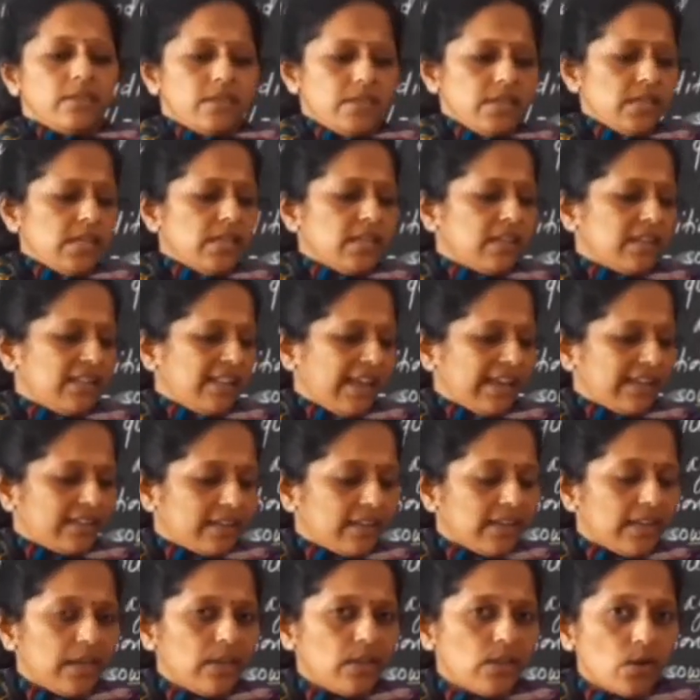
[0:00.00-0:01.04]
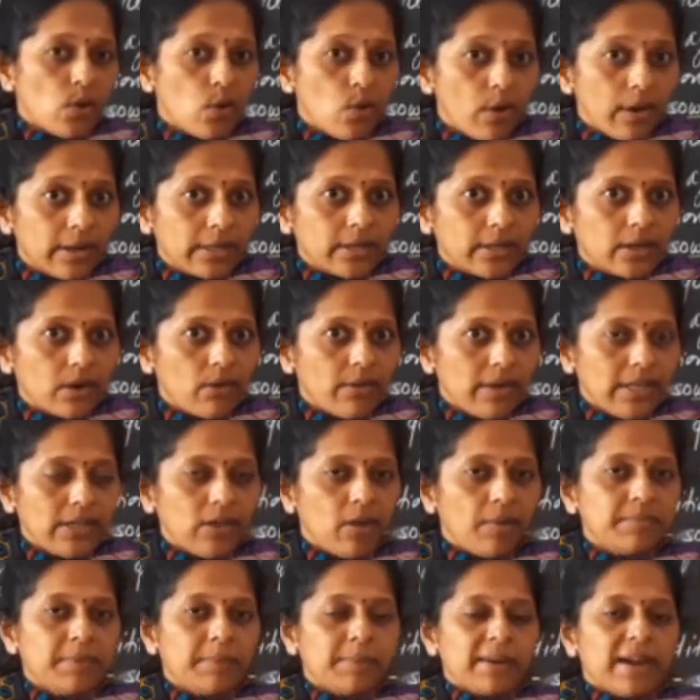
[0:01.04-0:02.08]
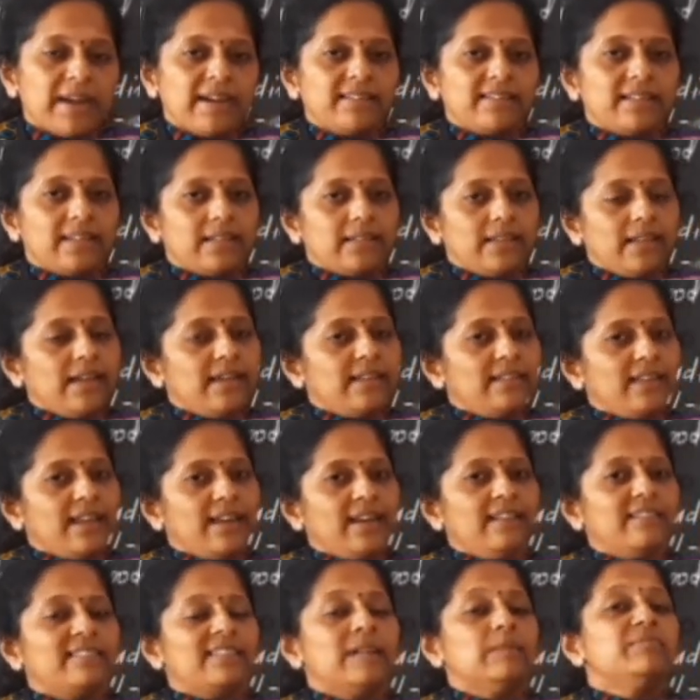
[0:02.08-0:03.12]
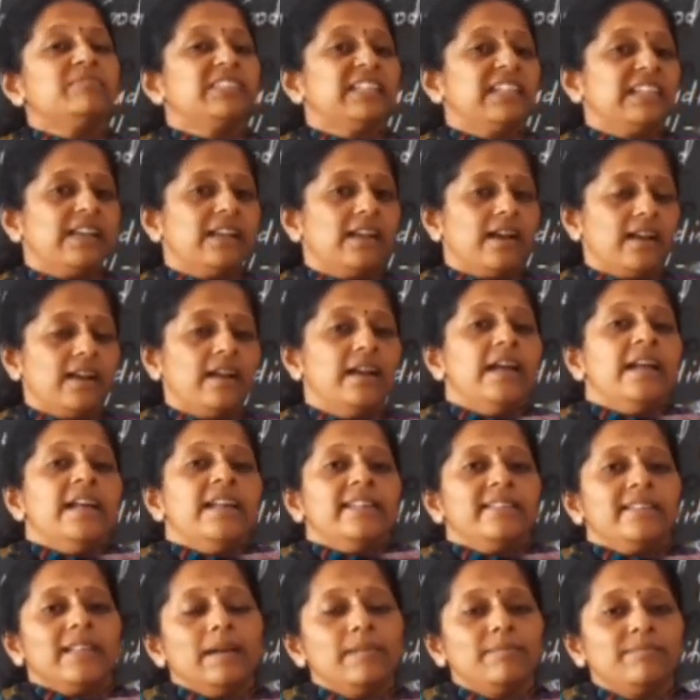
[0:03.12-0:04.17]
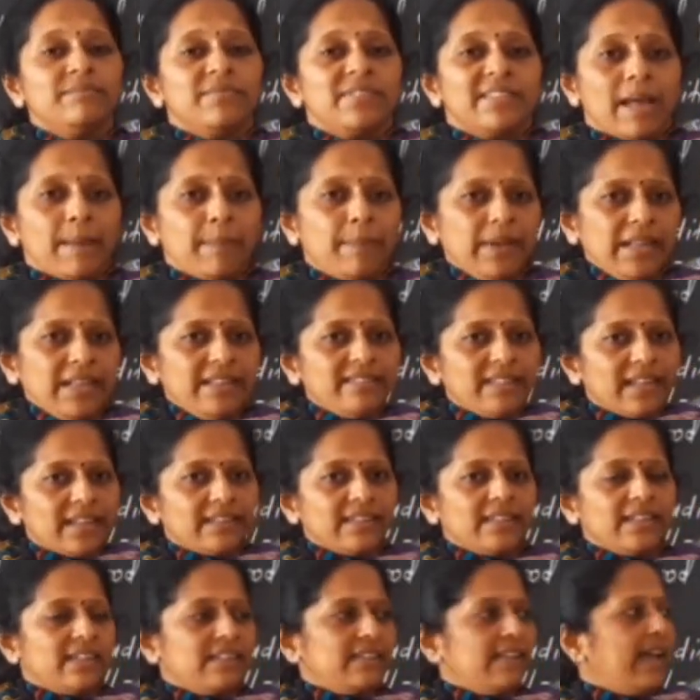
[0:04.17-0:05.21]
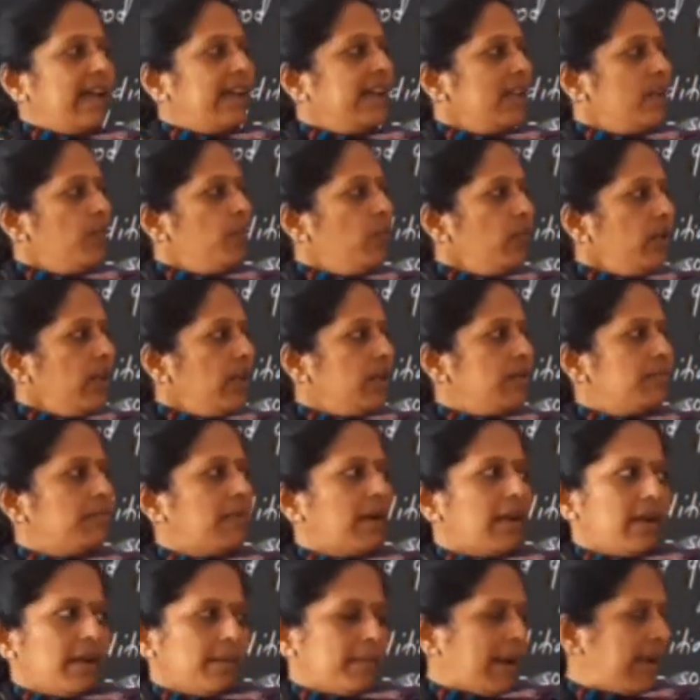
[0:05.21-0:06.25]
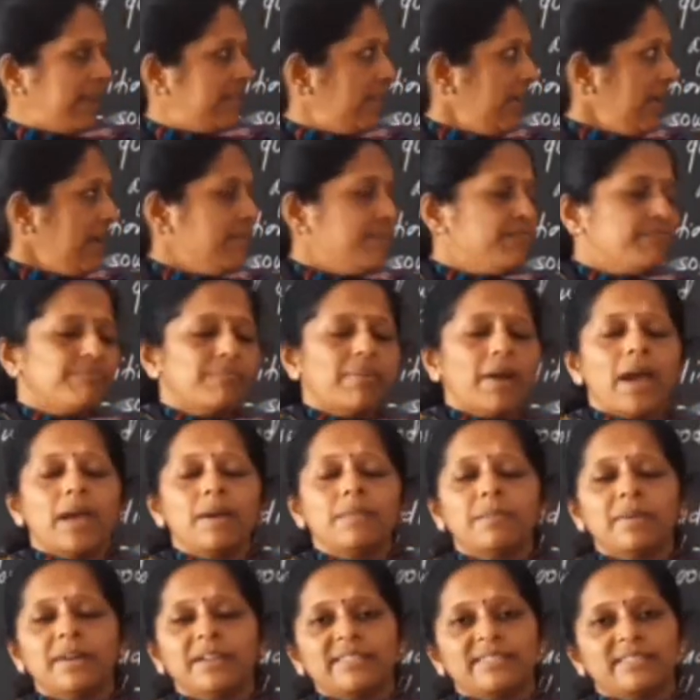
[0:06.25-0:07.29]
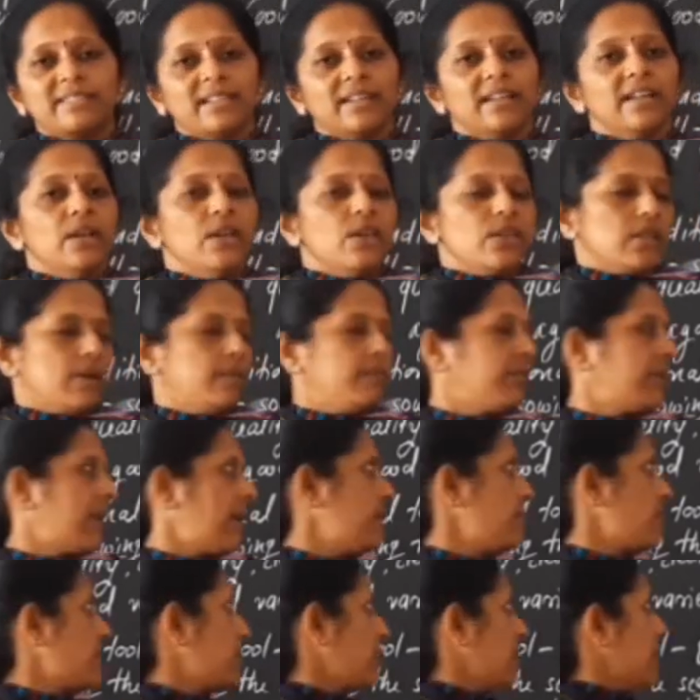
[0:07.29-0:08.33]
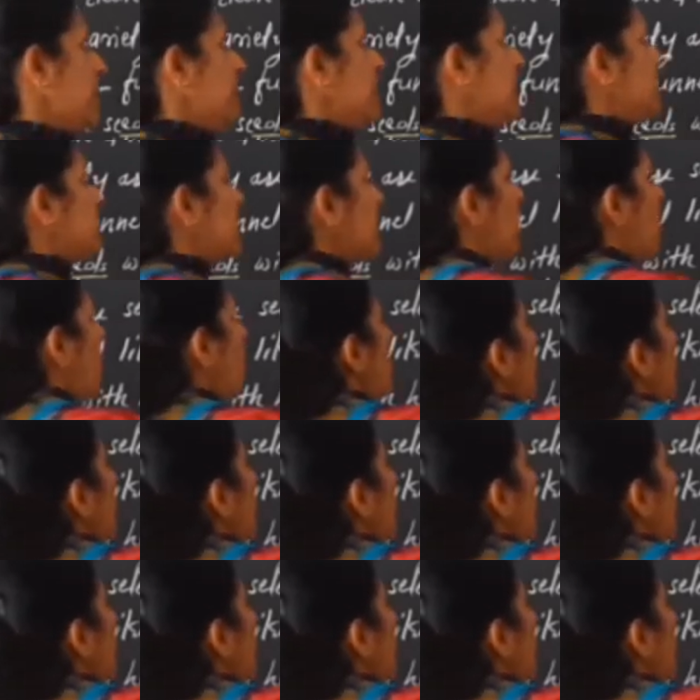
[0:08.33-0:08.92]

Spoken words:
seeing that there is overcrowding of the plants are there, then some saplings are there, they are removing by the farmers sometimes. So